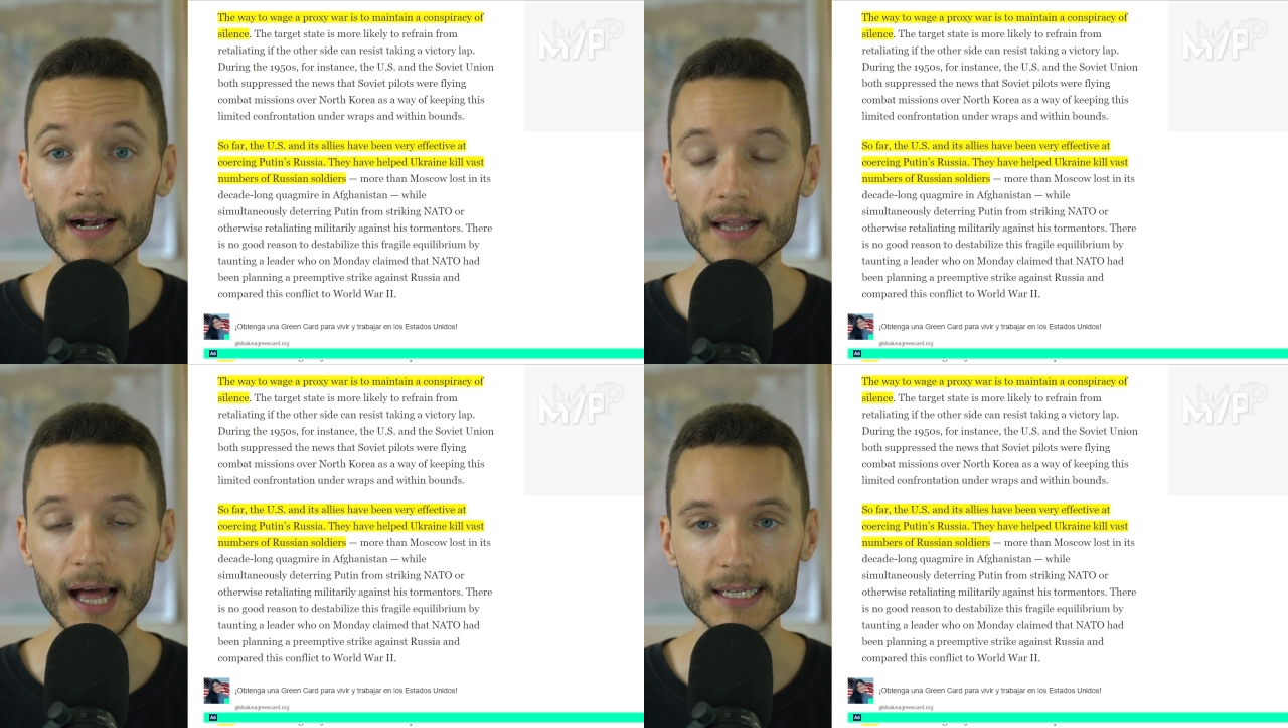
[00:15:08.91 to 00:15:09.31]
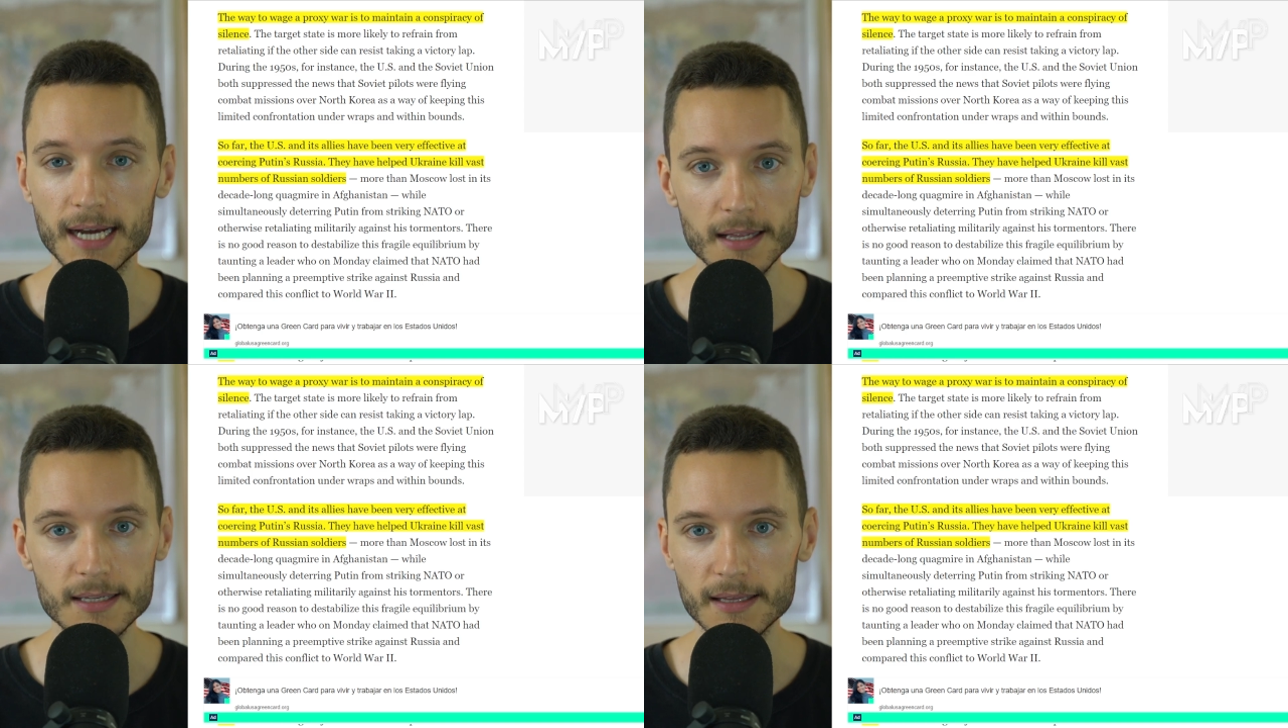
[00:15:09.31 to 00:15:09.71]
class
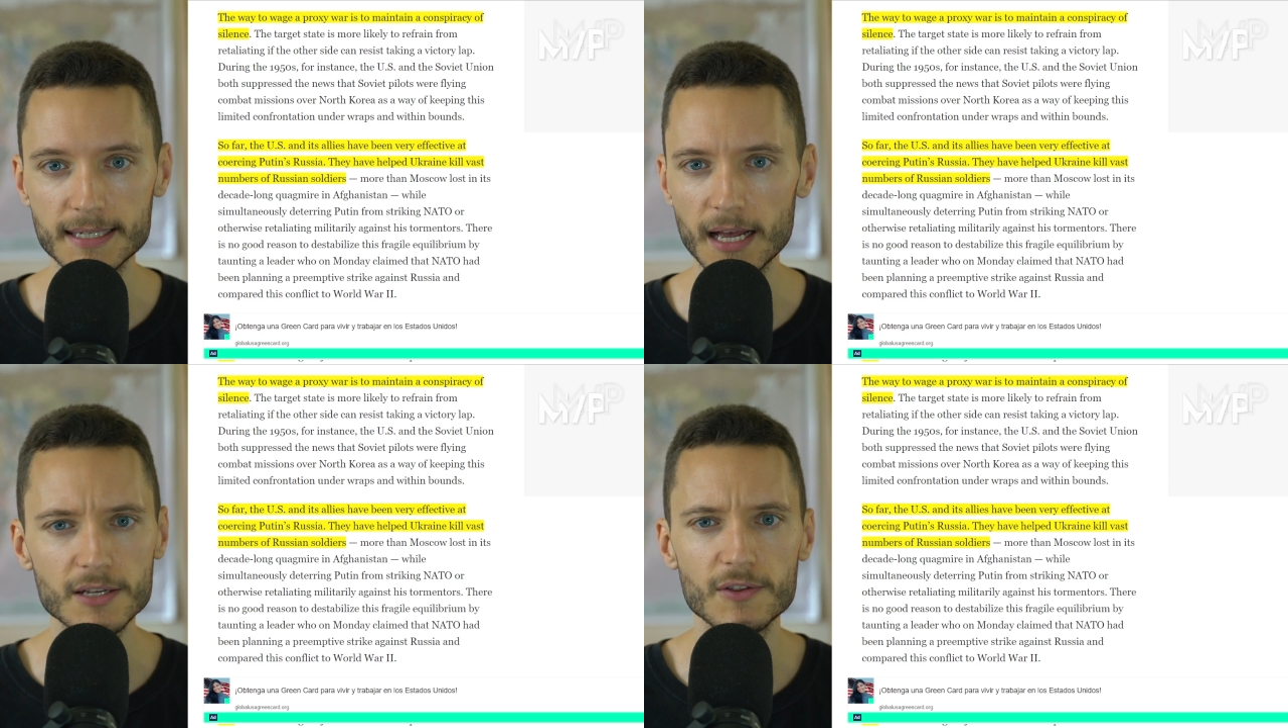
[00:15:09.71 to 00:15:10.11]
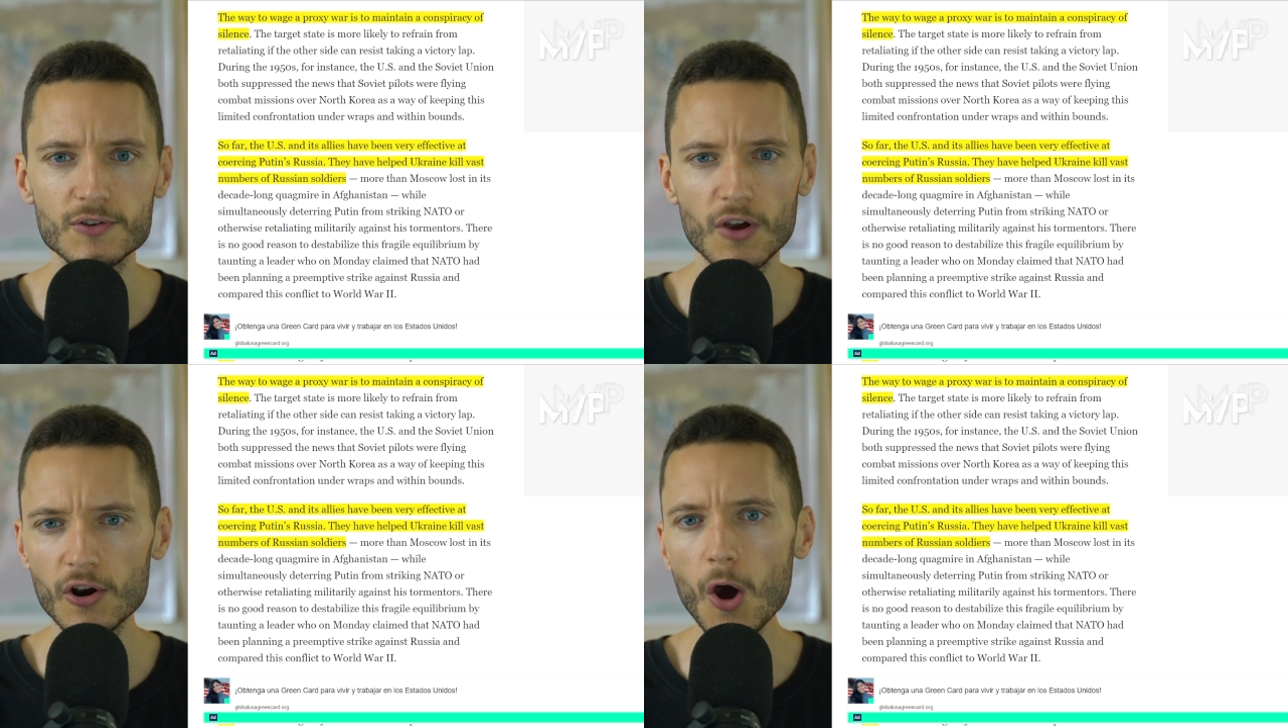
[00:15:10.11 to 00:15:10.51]
constantly tells us
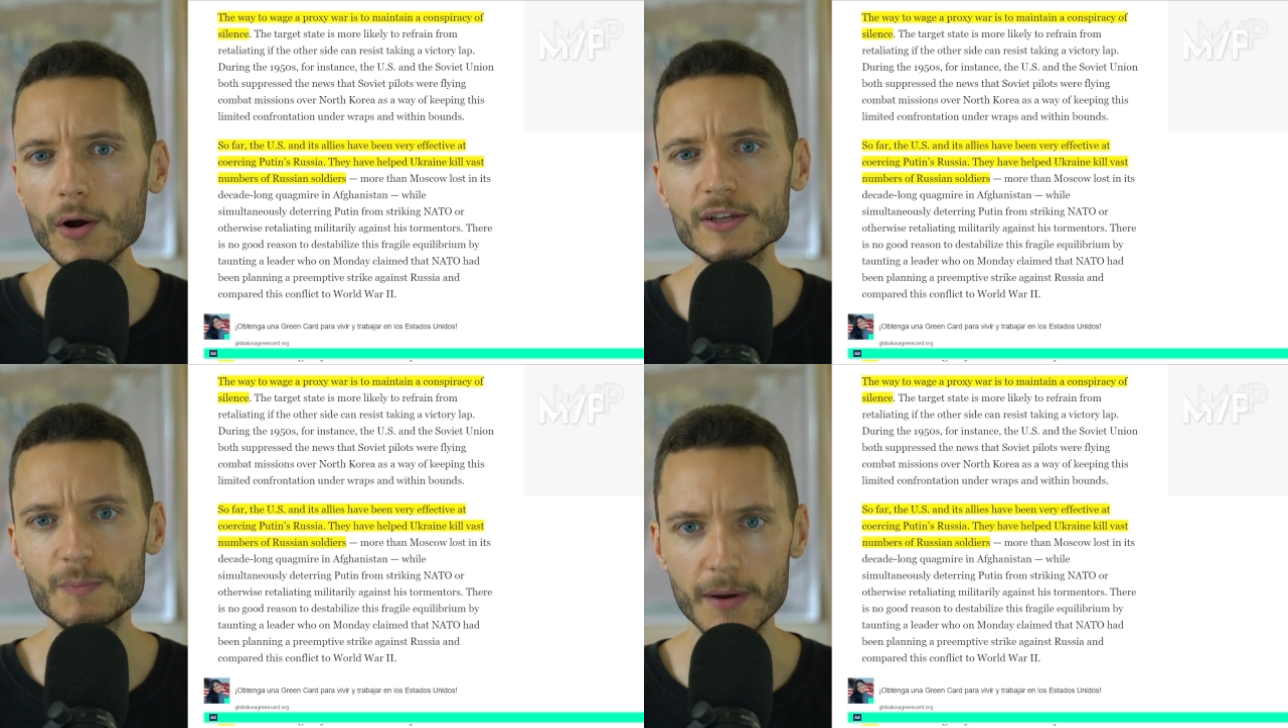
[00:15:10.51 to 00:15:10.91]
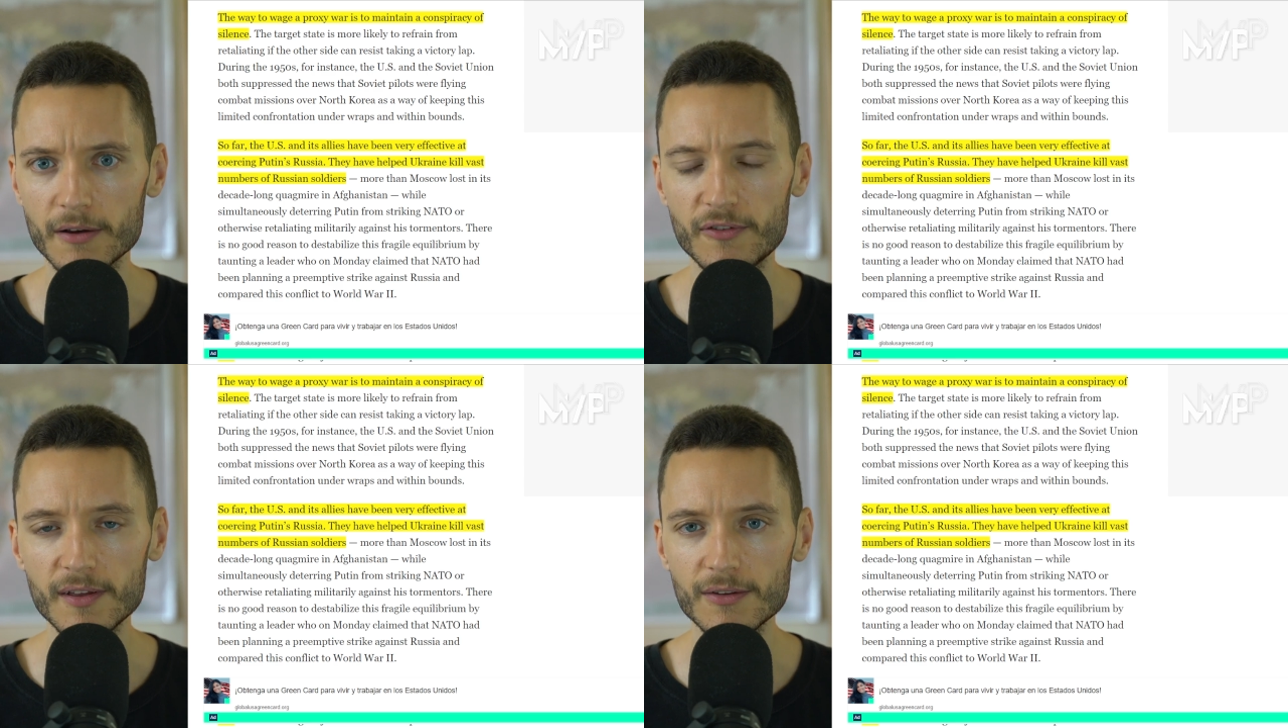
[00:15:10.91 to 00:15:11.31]
there are no
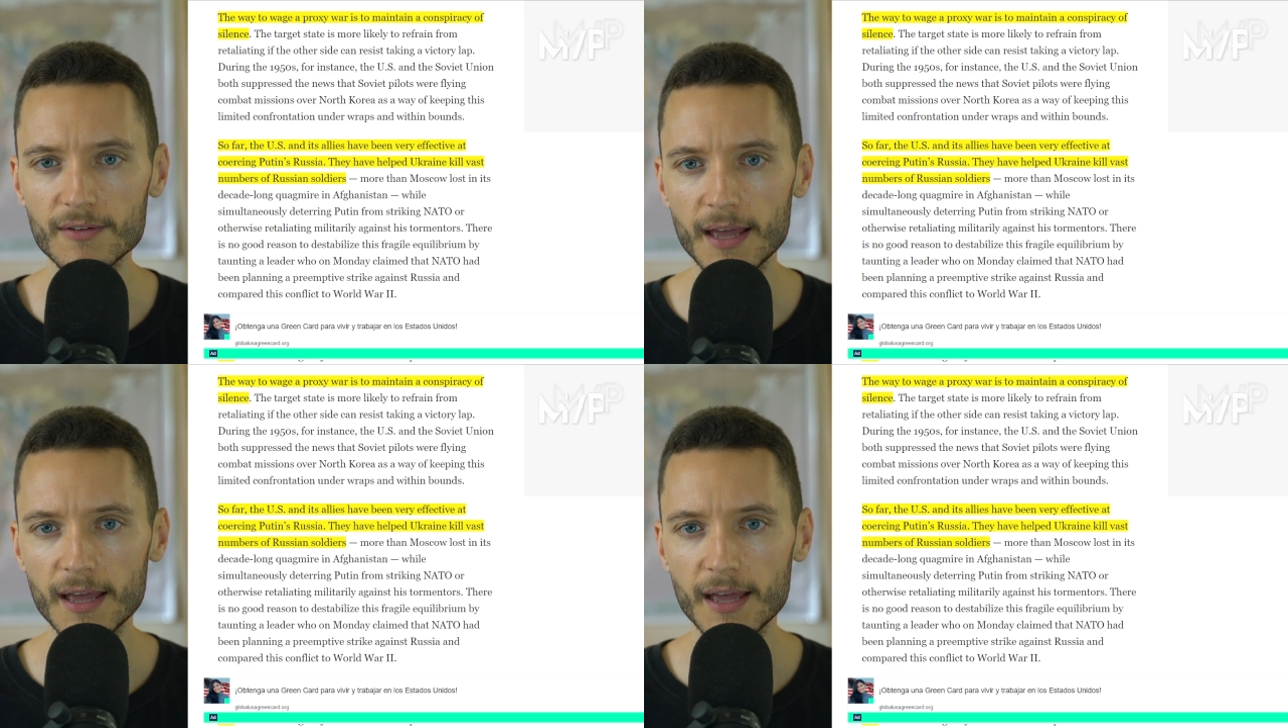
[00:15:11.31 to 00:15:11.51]
conspiracies.